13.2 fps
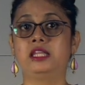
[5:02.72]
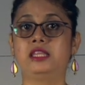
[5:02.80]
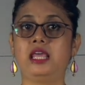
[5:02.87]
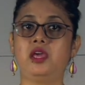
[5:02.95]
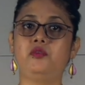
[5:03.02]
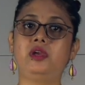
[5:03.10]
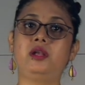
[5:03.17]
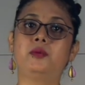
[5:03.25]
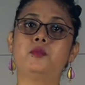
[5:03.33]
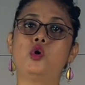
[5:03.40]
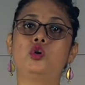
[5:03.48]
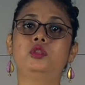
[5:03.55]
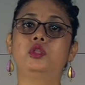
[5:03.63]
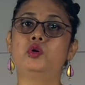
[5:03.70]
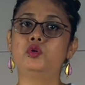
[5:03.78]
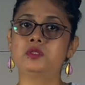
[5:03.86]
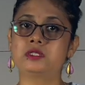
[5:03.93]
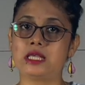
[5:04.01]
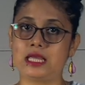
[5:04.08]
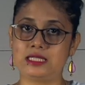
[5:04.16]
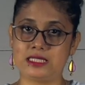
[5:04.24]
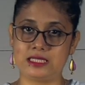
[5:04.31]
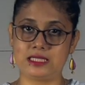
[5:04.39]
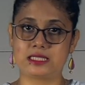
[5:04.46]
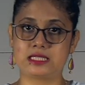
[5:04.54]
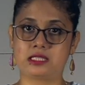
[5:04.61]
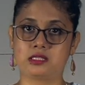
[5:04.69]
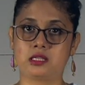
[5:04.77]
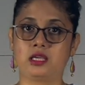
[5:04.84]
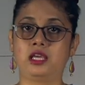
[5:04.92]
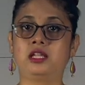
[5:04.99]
they were among those scientists